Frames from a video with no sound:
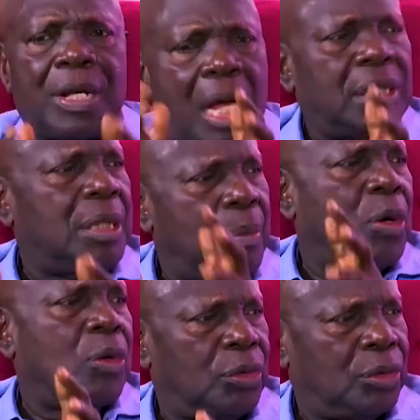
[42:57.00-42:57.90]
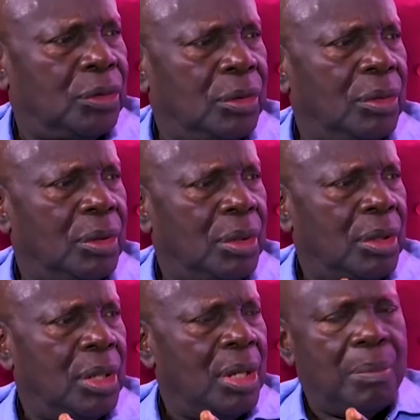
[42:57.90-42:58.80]
country borrows,
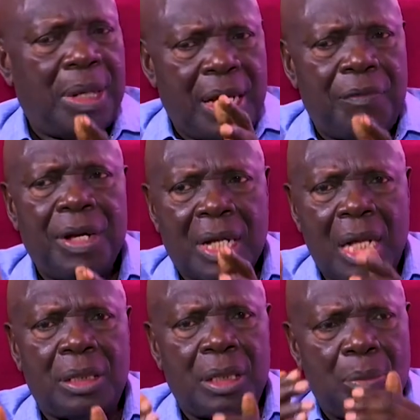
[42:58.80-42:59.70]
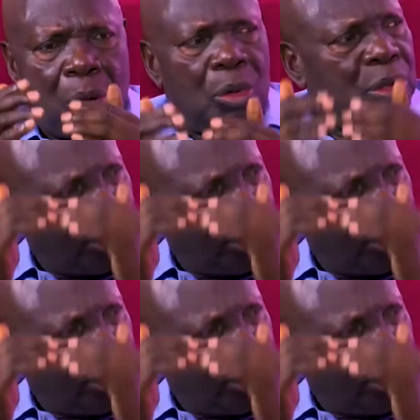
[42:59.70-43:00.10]
but every country borrows